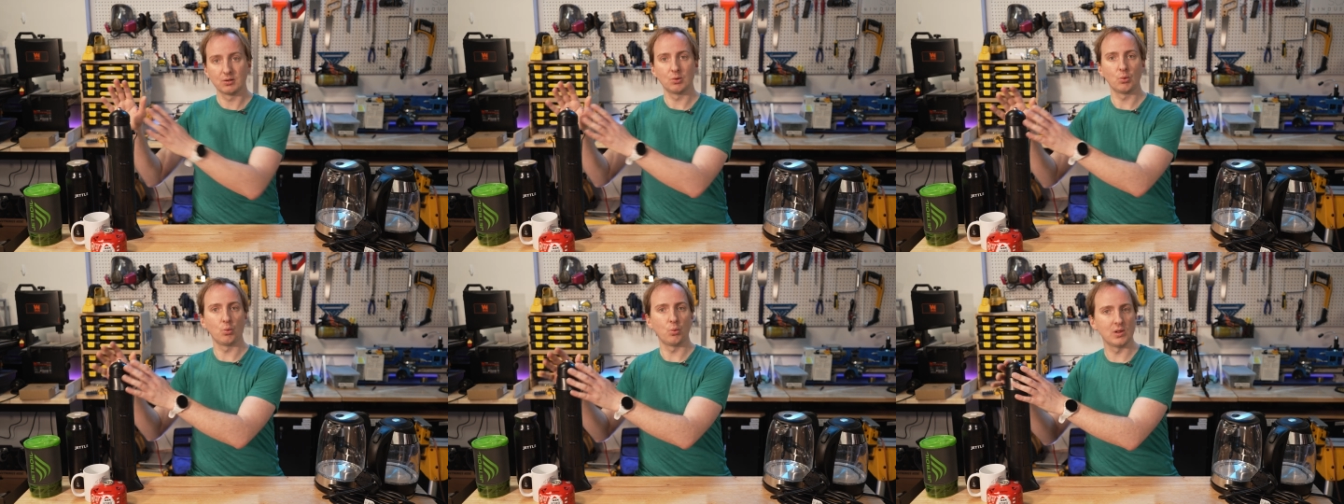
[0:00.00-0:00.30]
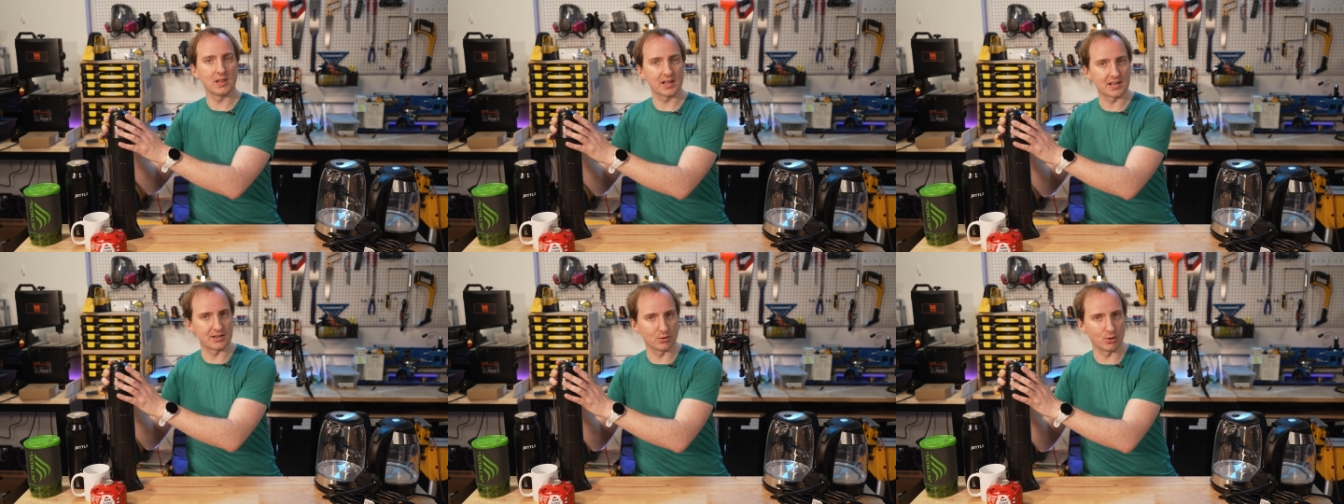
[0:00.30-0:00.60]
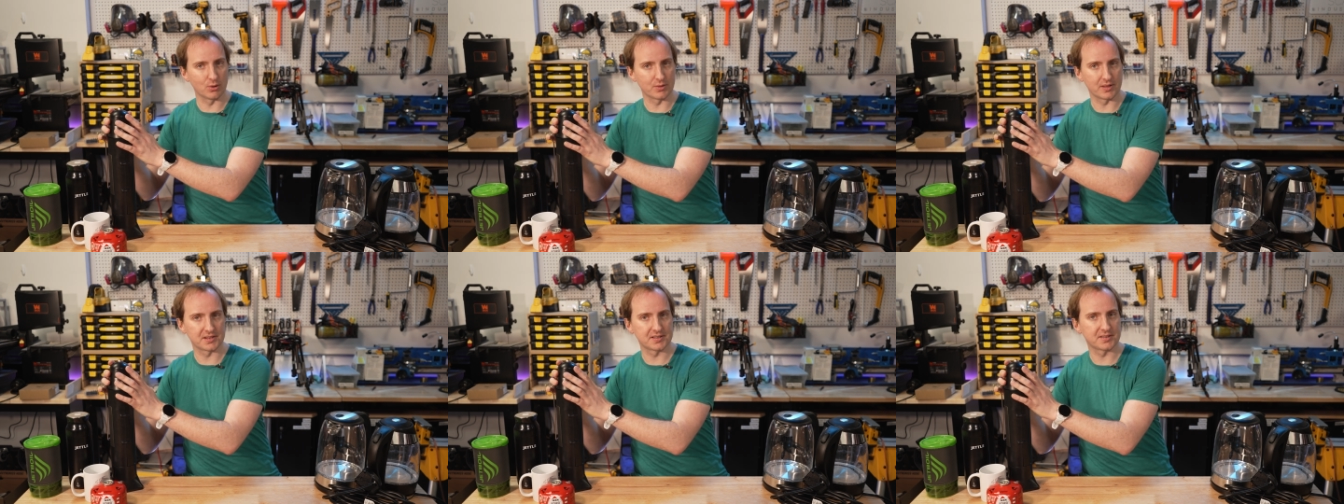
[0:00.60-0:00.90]
We'll
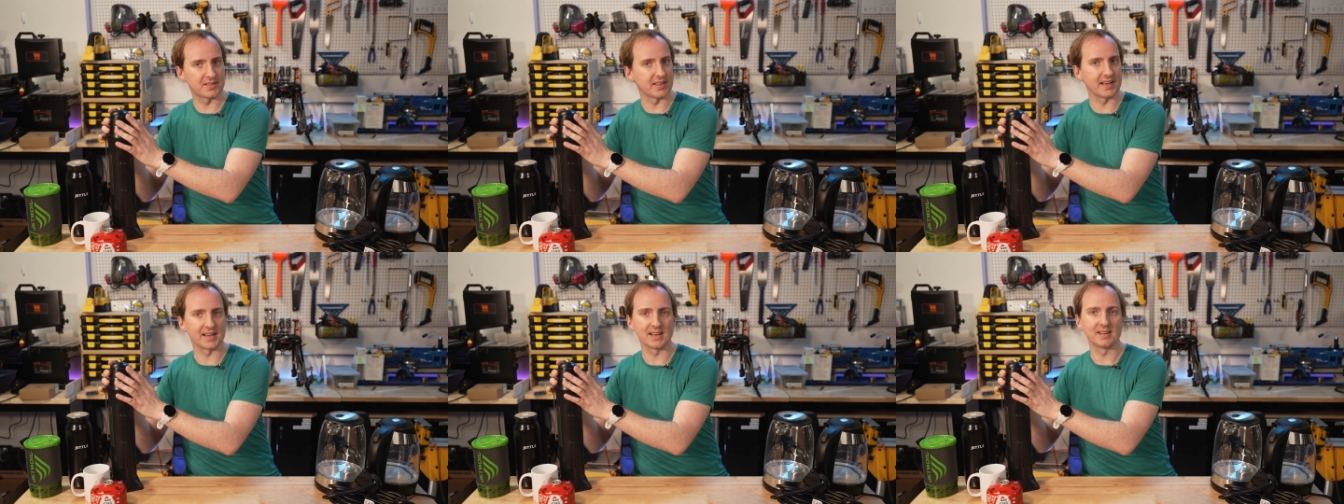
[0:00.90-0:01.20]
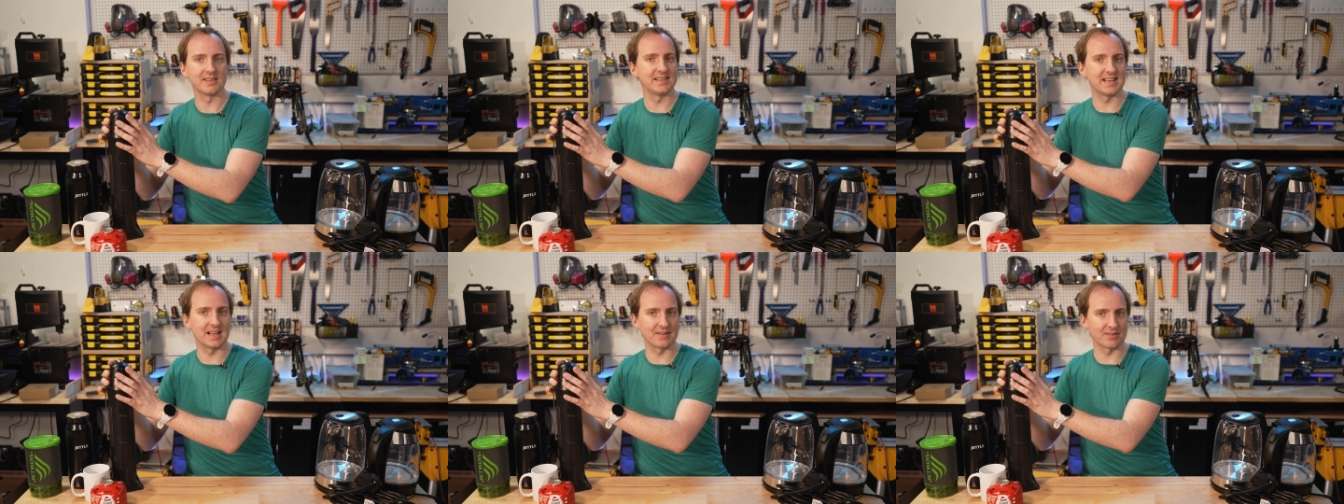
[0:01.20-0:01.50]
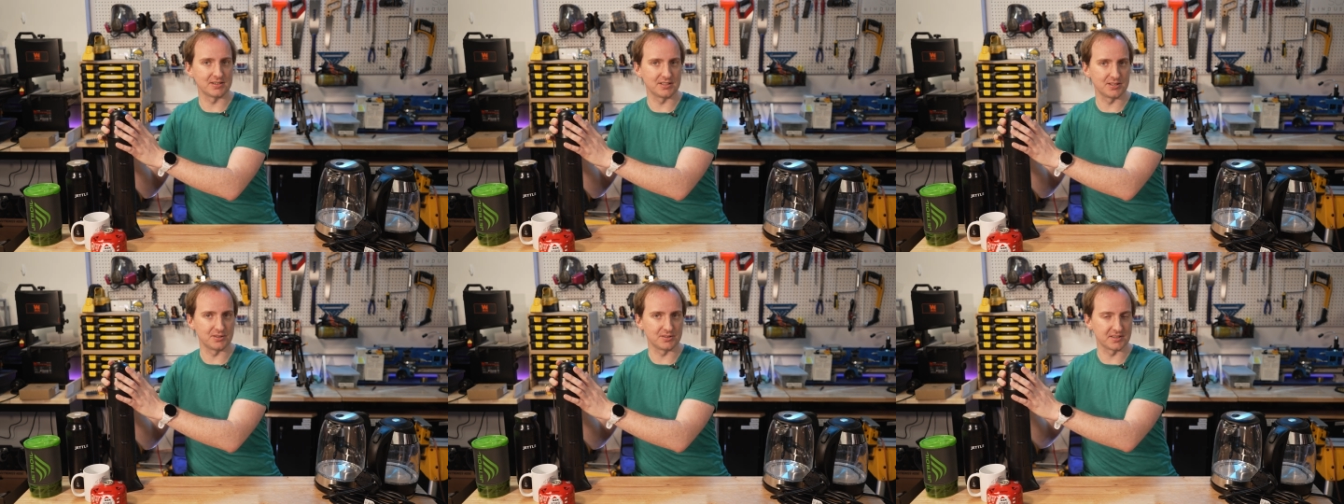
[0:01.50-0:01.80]
ignore this thing.
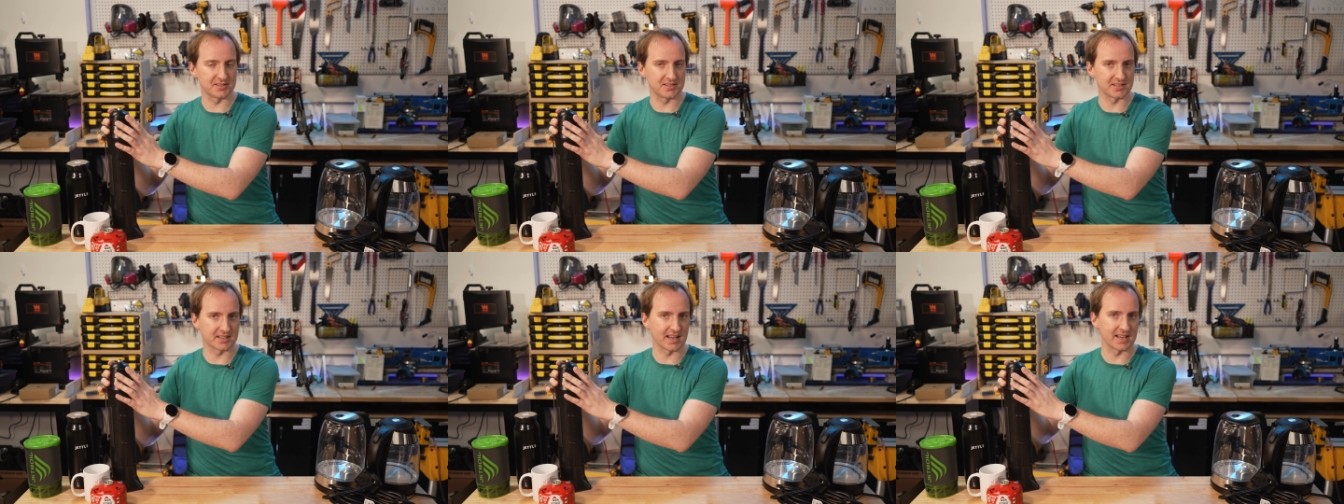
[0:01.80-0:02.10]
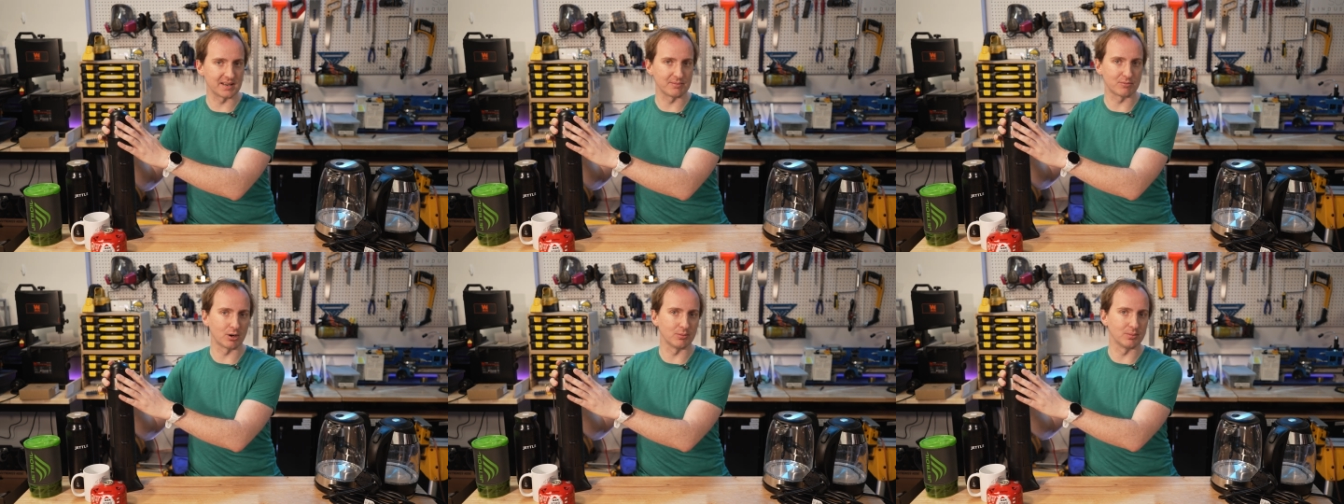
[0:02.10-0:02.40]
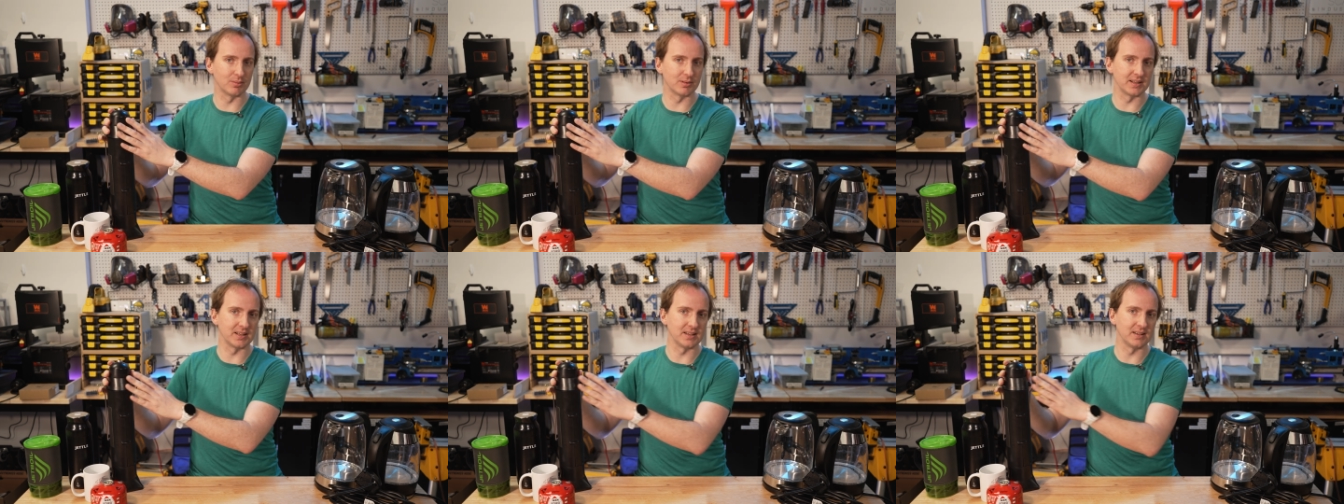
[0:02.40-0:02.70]
Never going to use this again,
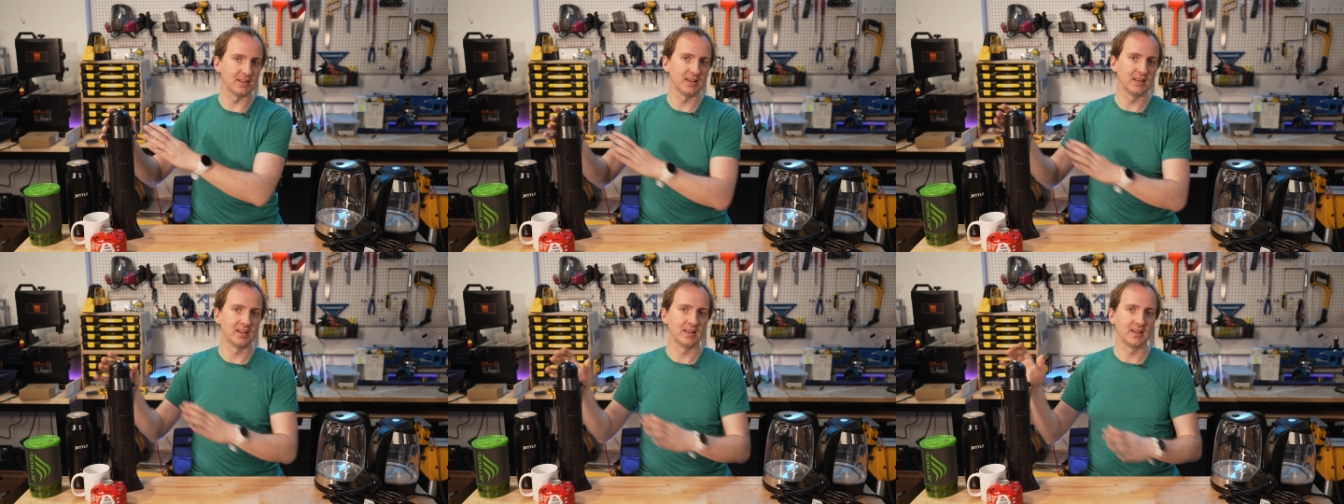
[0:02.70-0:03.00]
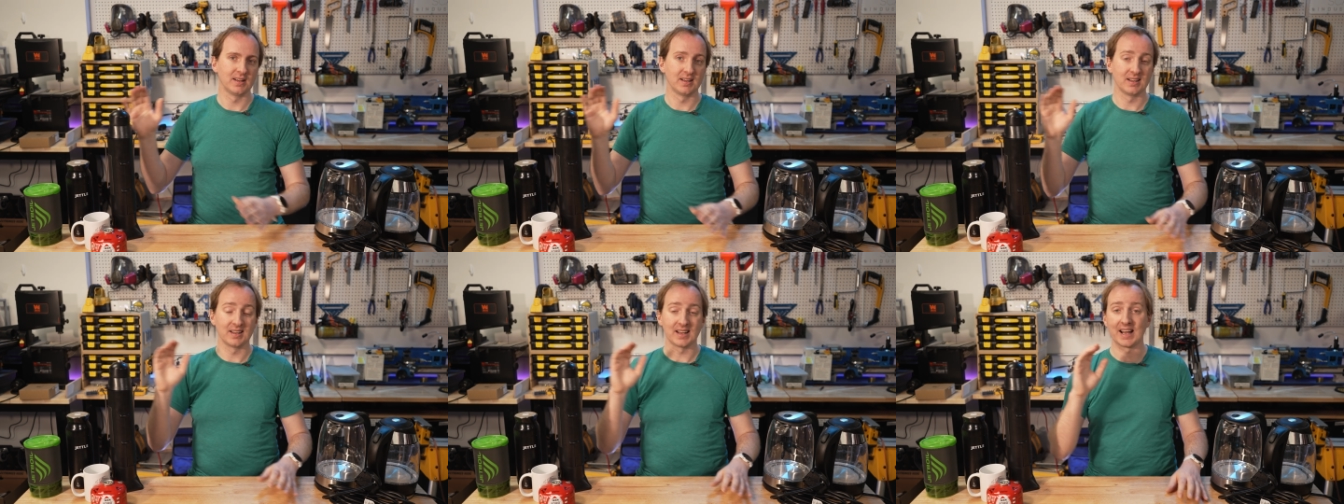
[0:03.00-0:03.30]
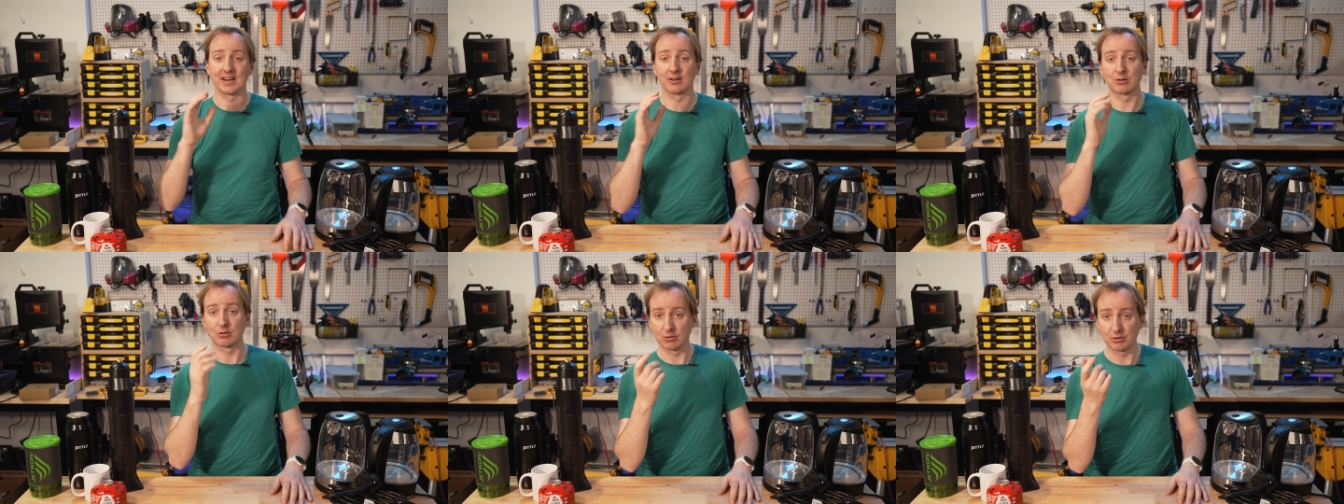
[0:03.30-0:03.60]
probably.
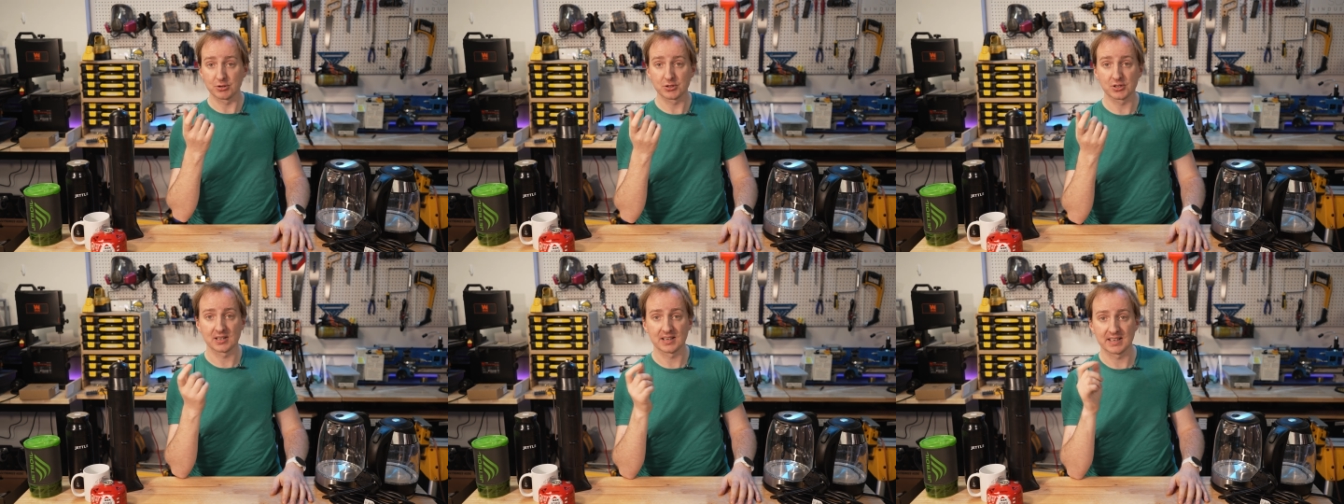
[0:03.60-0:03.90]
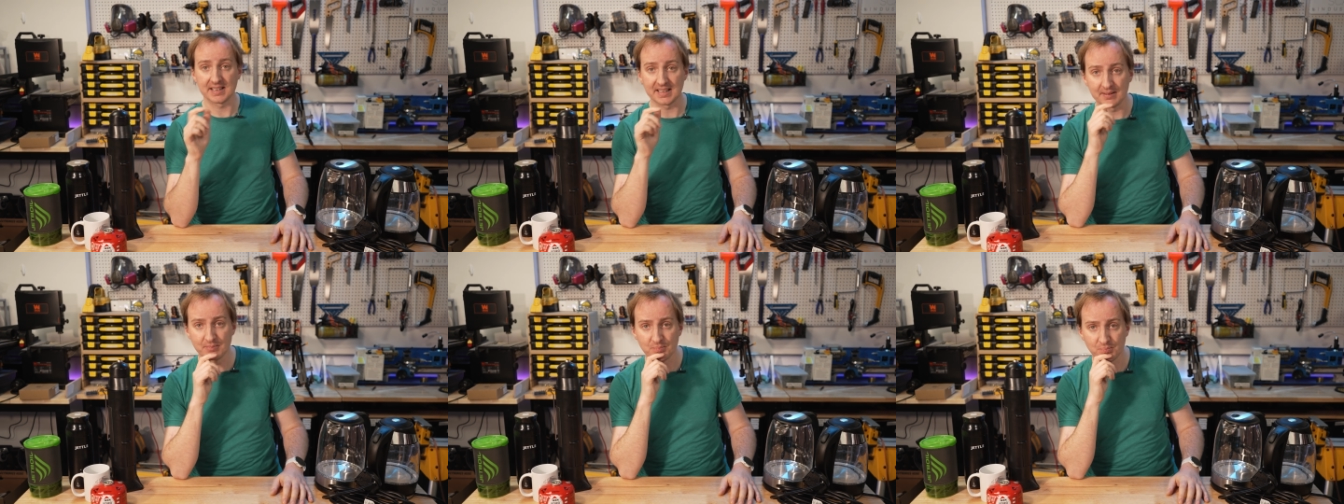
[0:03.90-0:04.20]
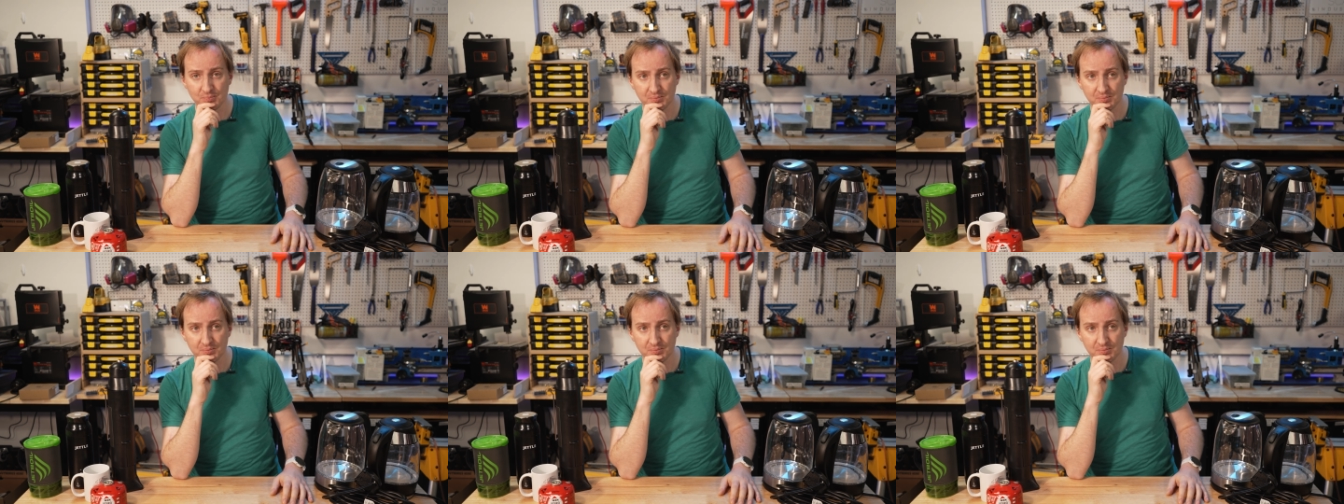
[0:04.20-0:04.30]
And crucially,